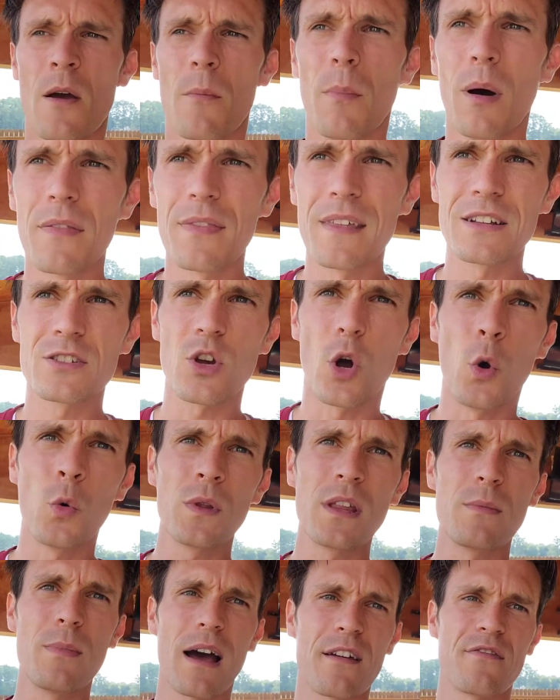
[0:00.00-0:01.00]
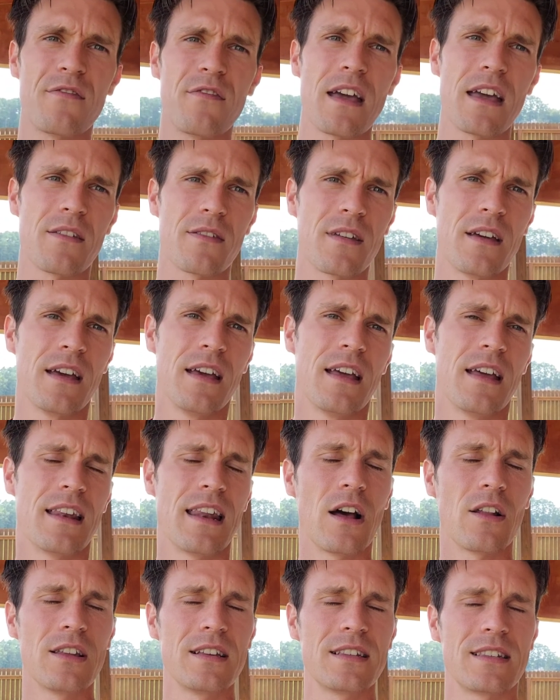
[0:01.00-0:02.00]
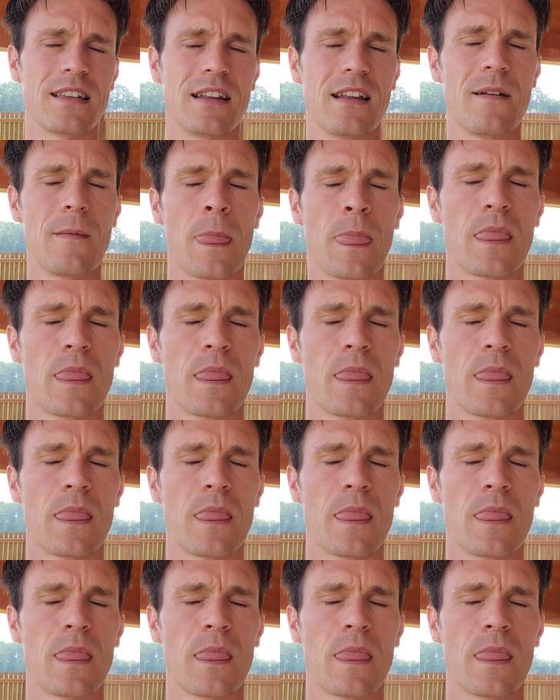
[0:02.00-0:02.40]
But that's only by faith. Now, listen,